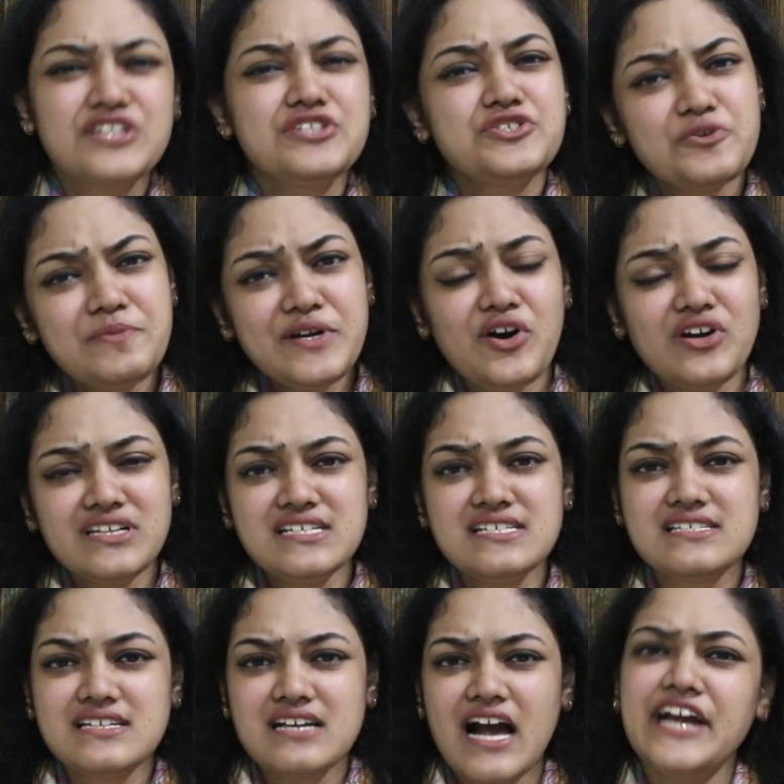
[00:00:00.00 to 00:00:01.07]
To be
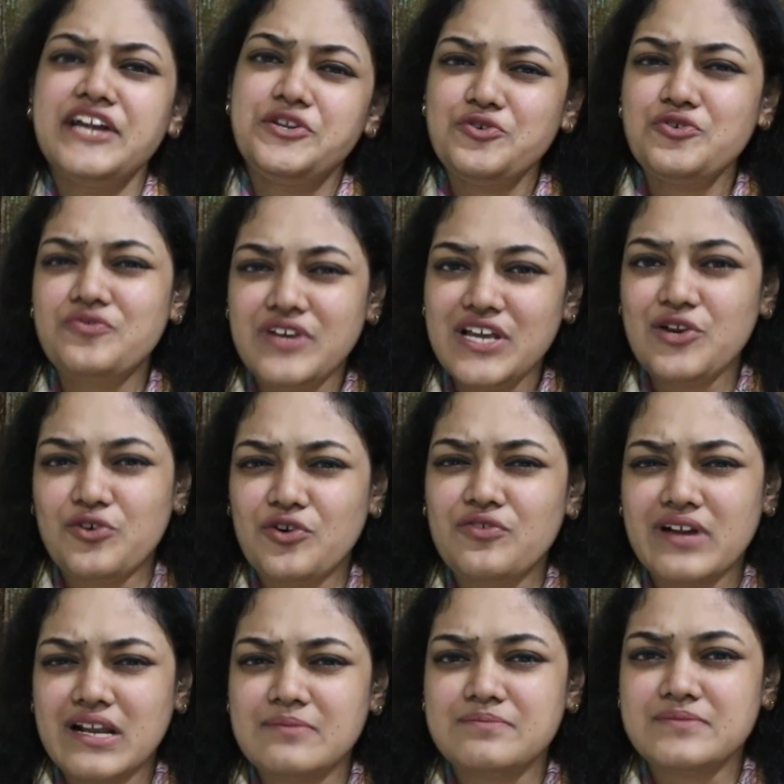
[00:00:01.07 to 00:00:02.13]
honest, I do feel
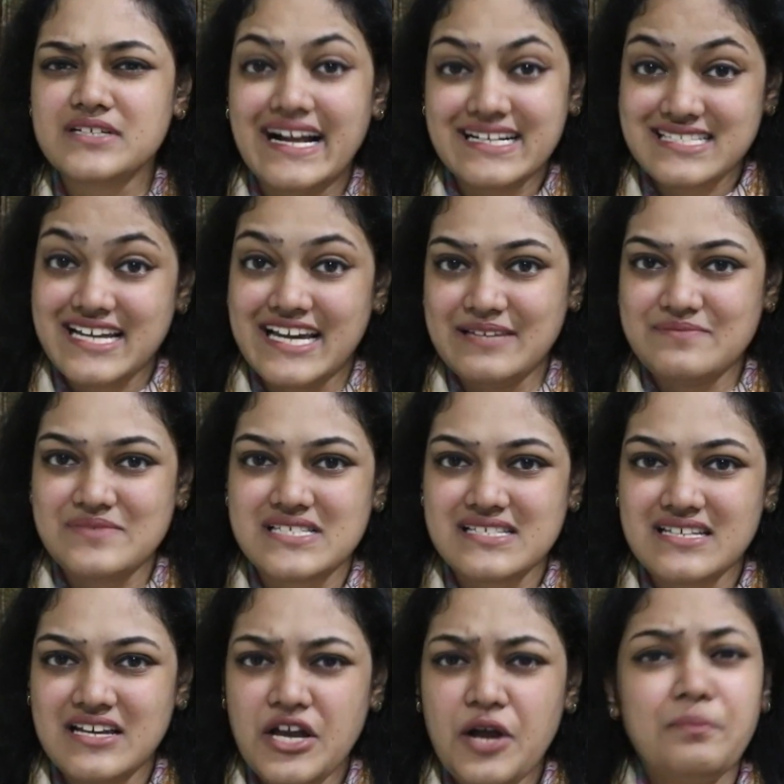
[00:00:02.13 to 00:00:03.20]
overwhelmed at times,
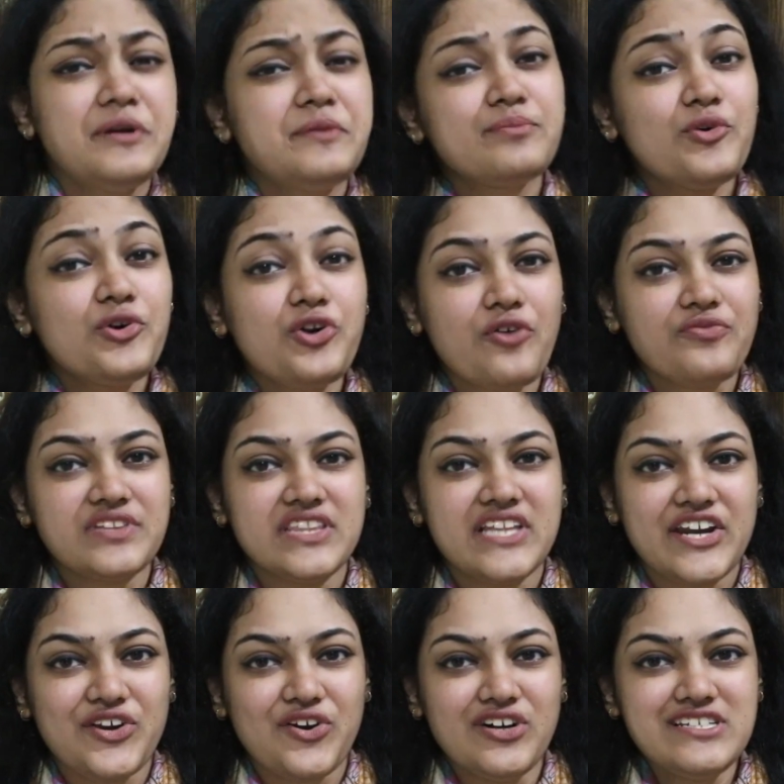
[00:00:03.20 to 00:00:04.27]
but more often than
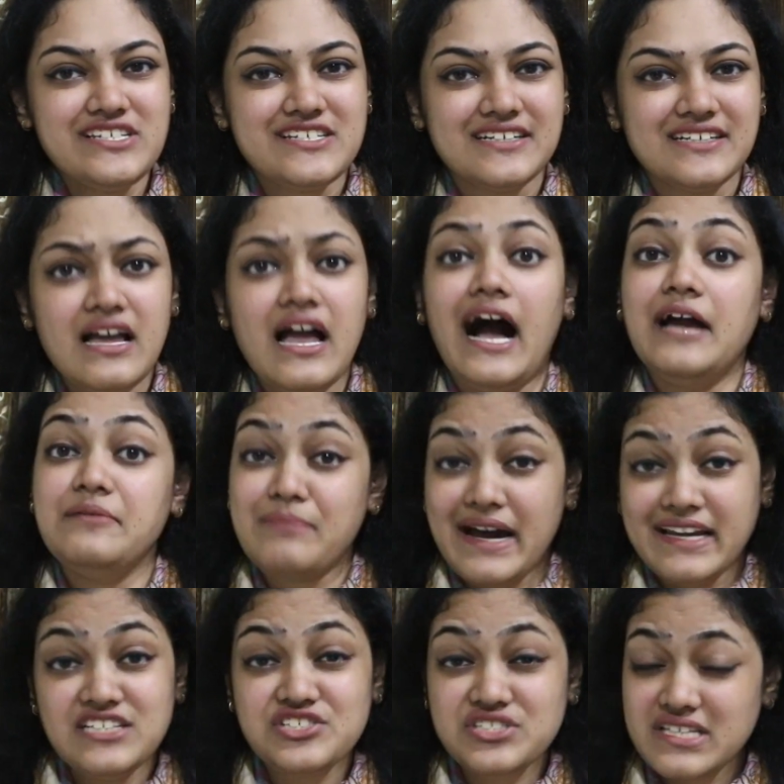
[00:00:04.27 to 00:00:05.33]
not, I
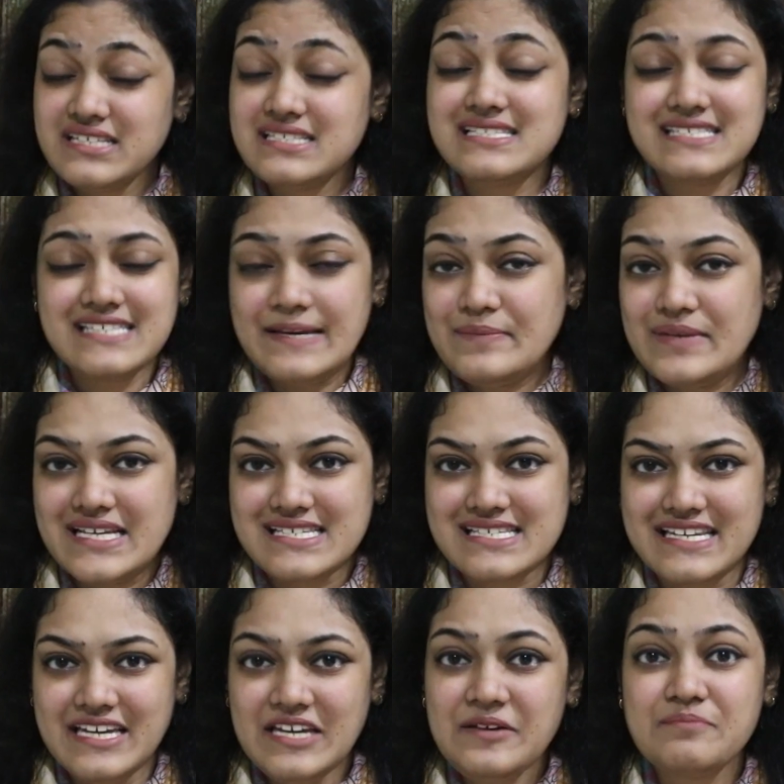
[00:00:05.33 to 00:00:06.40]
manage things
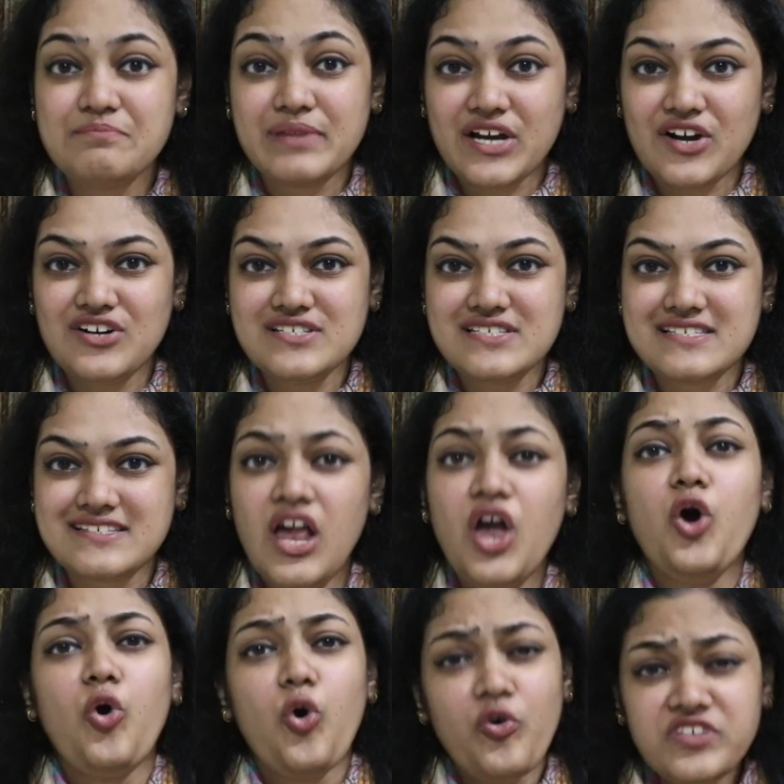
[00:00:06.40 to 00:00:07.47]
seamlessly because
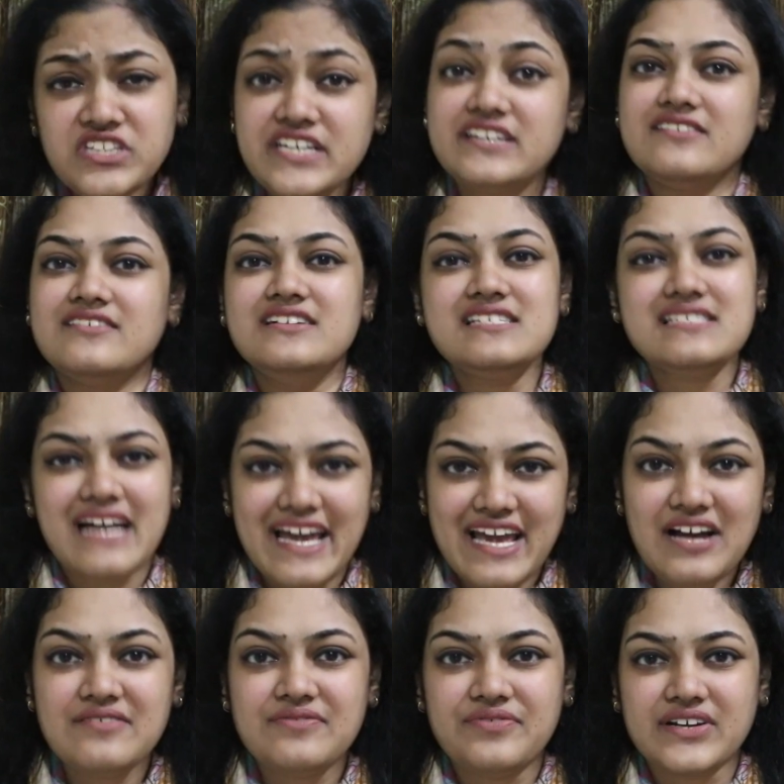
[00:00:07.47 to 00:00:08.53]
over the years I
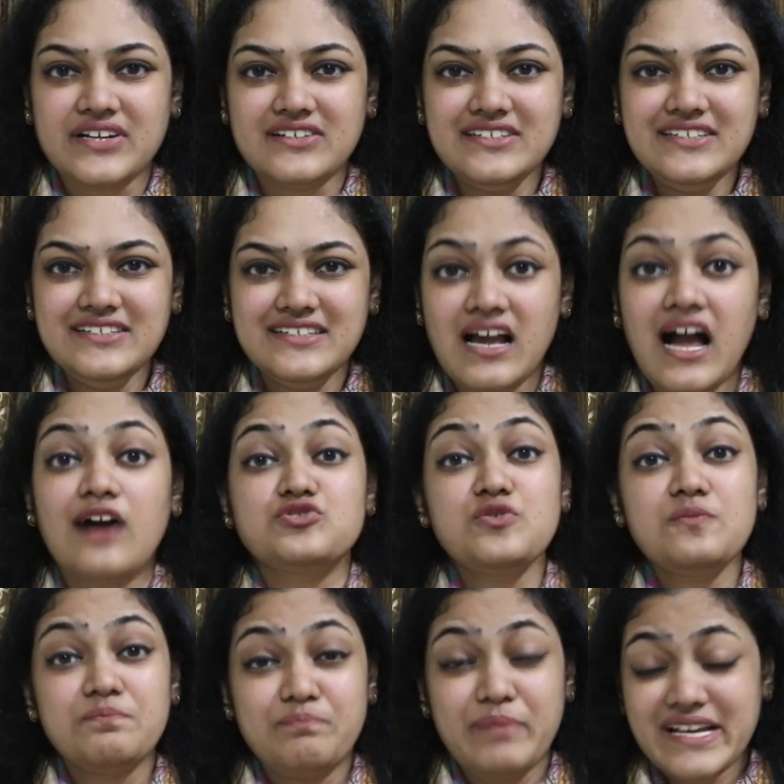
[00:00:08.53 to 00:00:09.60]
have figured how to
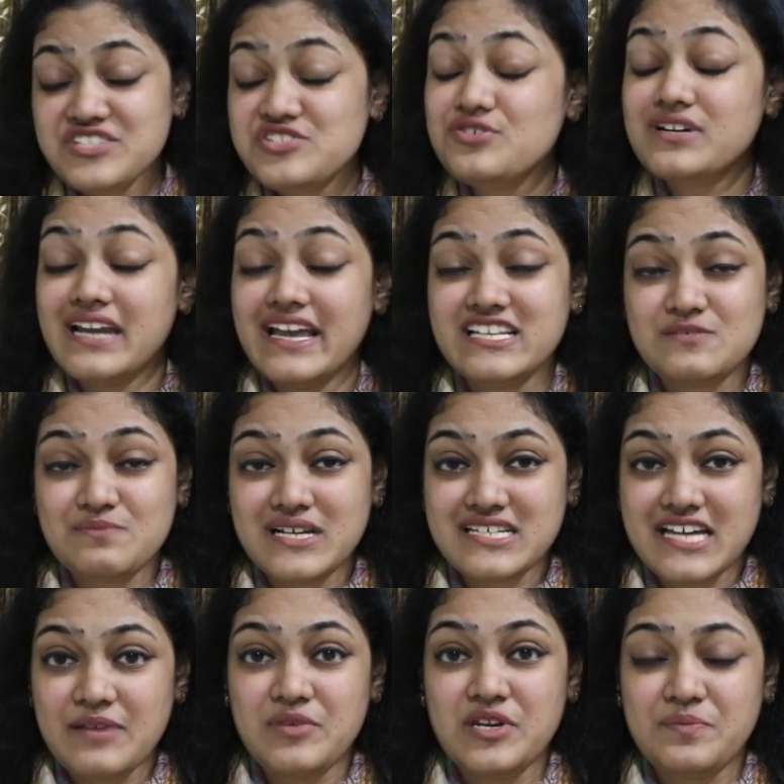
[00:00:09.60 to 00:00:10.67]
best utilize my
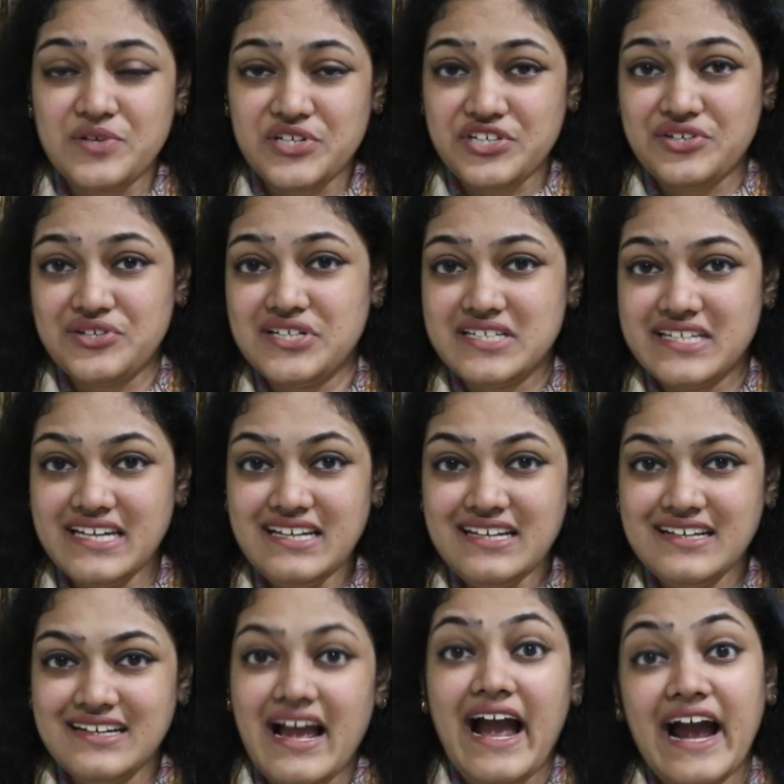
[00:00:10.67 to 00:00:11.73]
time in a particular day
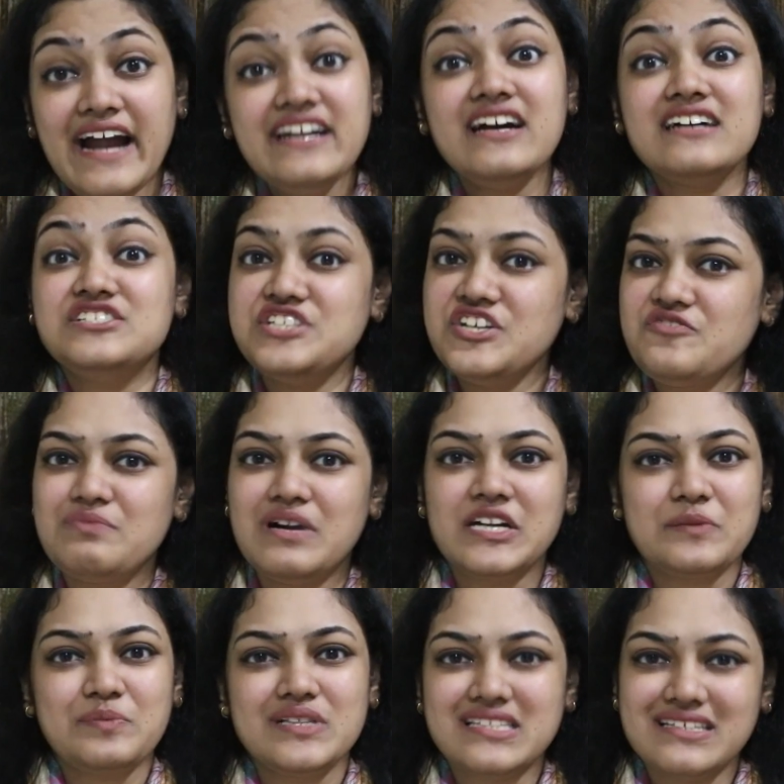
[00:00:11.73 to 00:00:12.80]
and achieve
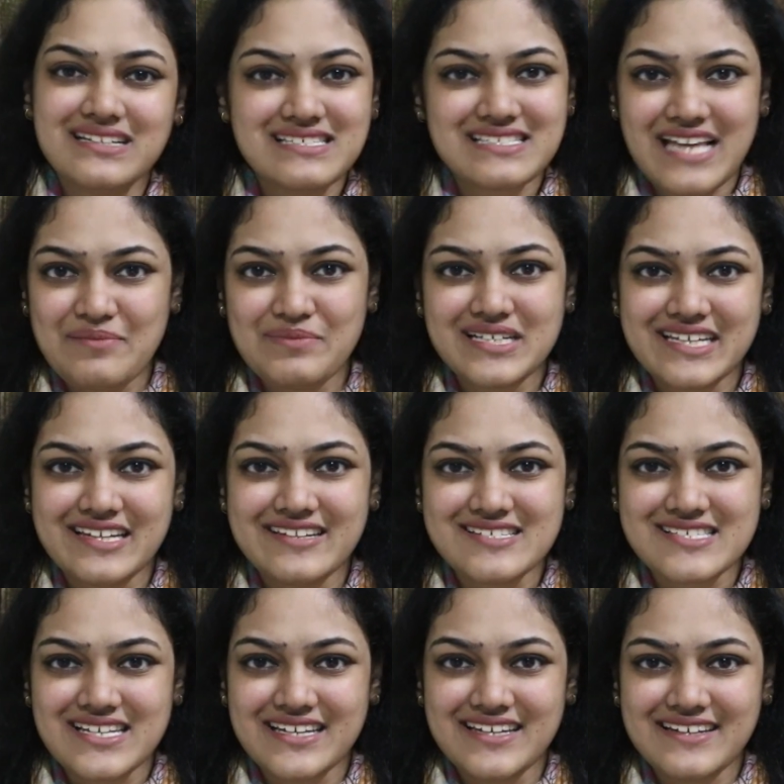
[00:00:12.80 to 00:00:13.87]
multiple things
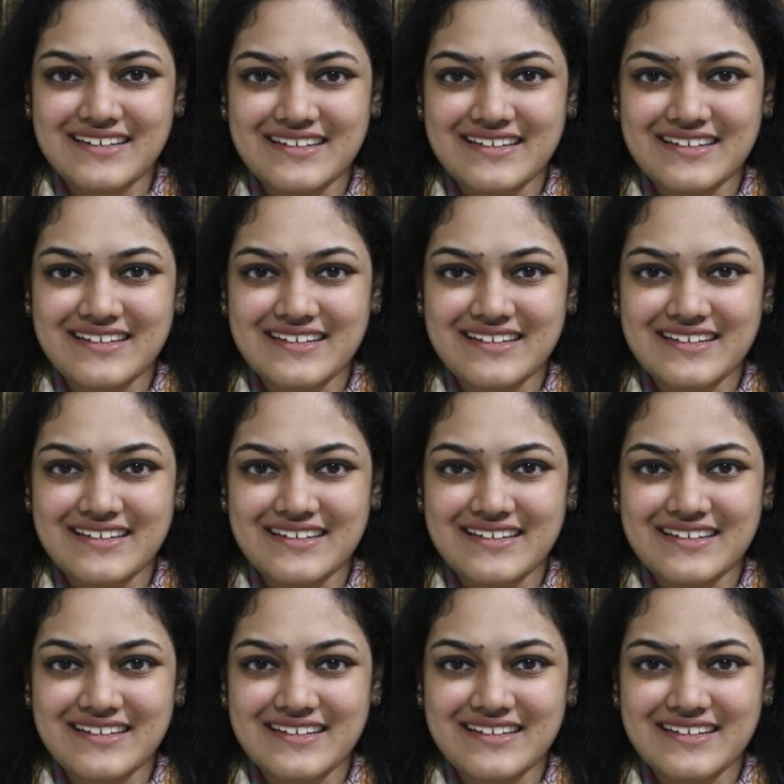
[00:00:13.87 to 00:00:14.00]
simultaneously.